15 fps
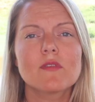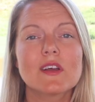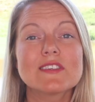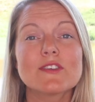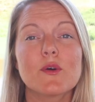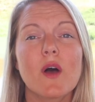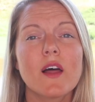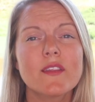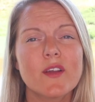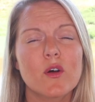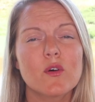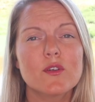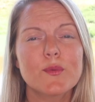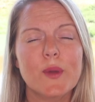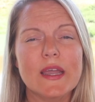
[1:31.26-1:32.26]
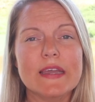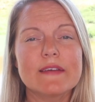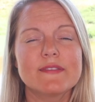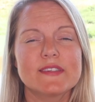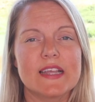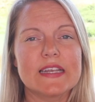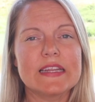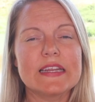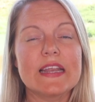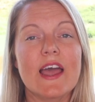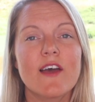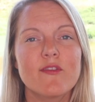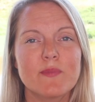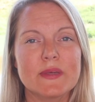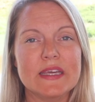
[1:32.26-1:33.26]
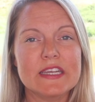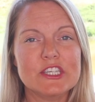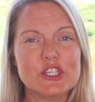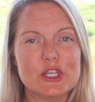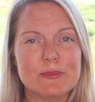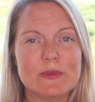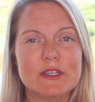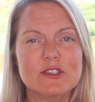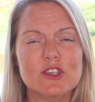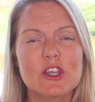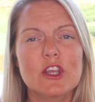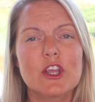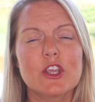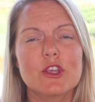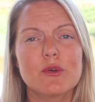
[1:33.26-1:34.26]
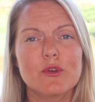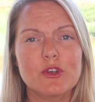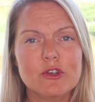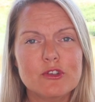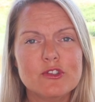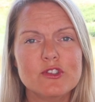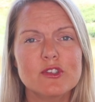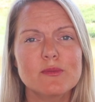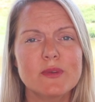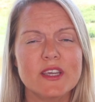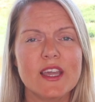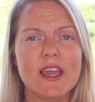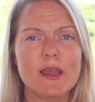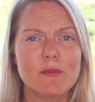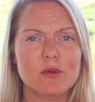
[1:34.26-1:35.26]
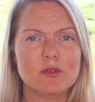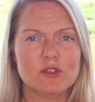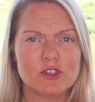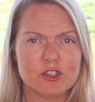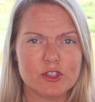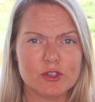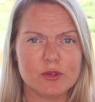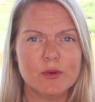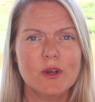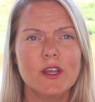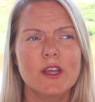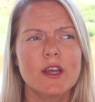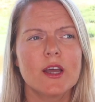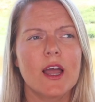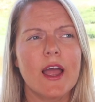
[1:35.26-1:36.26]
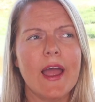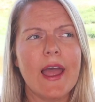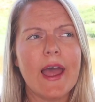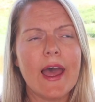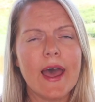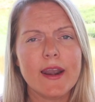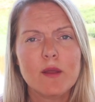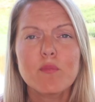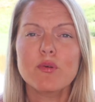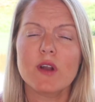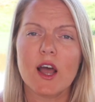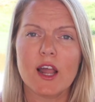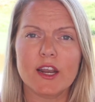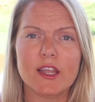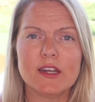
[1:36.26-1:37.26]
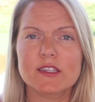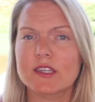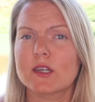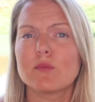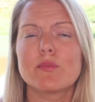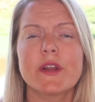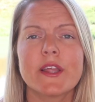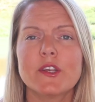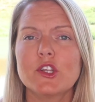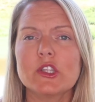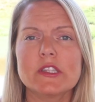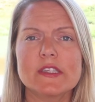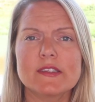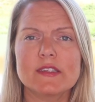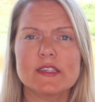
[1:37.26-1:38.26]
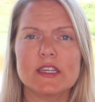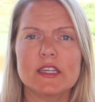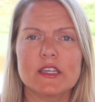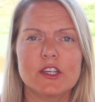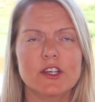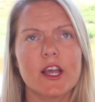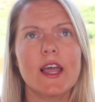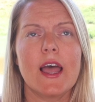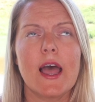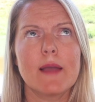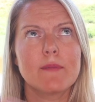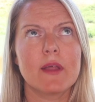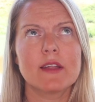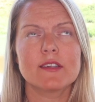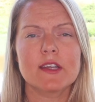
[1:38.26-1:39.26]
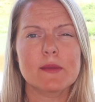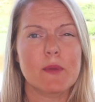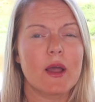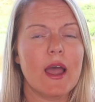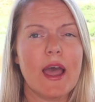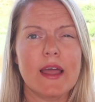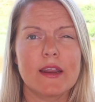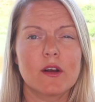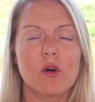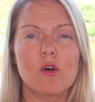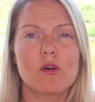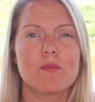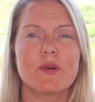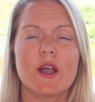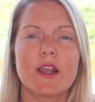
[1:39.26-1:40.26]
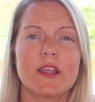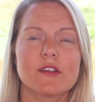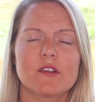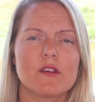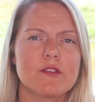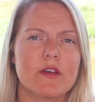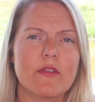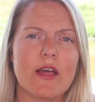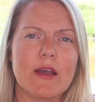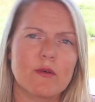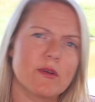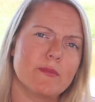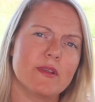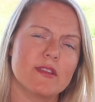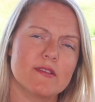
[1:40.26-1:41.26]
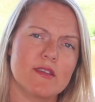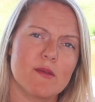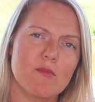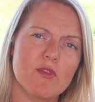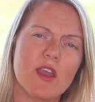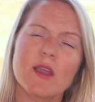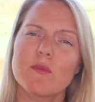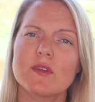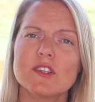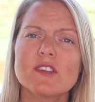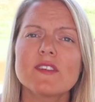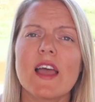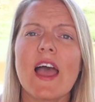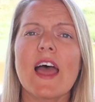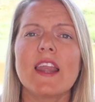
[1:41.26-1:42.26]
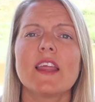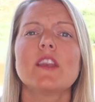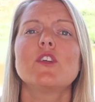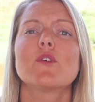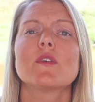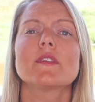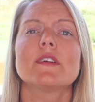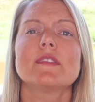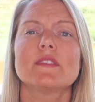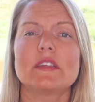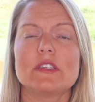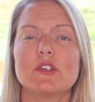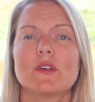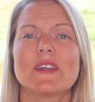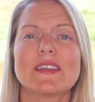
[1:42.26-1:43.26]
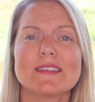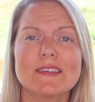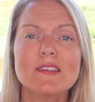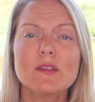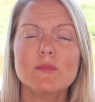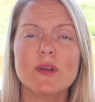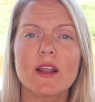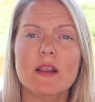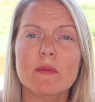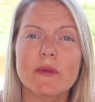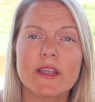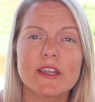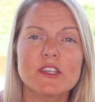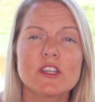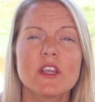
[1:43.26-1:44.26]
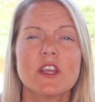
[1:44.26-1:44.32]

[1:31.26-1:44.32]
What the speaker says: So on the old way of sending FBA shipments, you used to be able to add a product, like a brand new listing. I'm not talking about adding a whole product, although that would be the same thing, but just adding your listing to an existing product page.